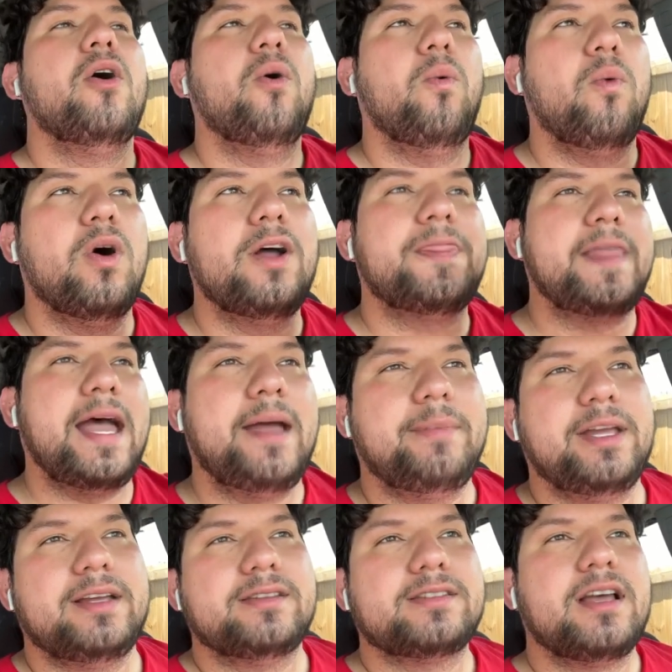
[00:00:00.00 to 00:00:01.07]
what that
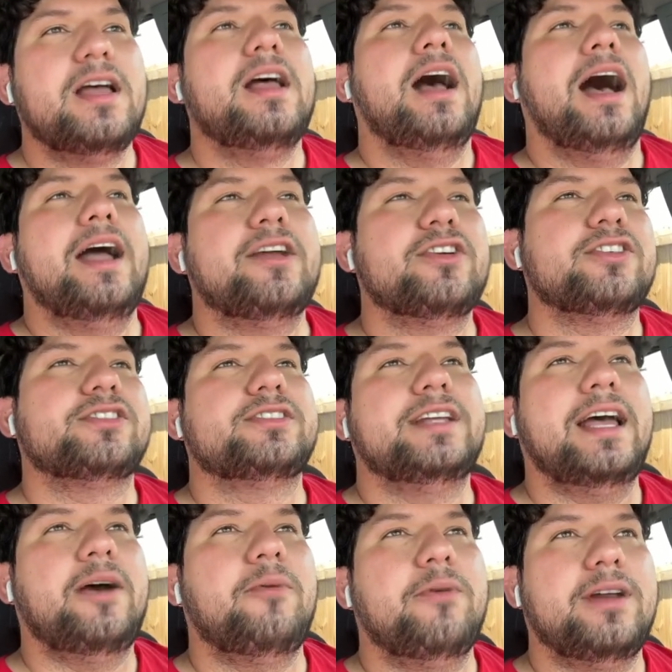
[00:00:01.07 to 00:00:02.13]
means. I
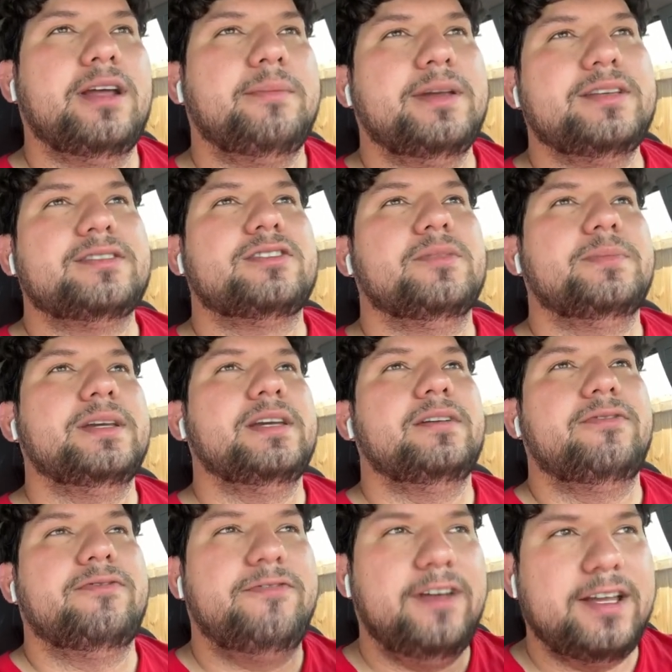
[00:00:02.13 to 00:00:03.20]
understand what it means to be
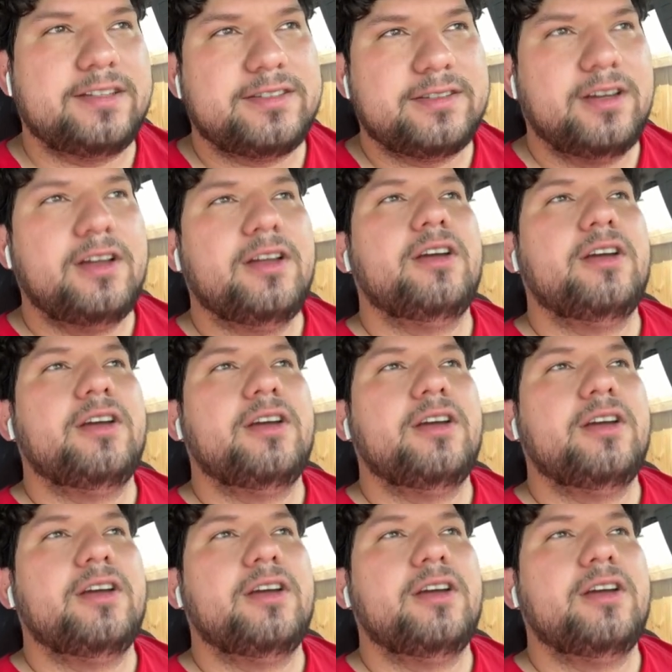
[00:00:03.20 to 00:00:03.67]
fit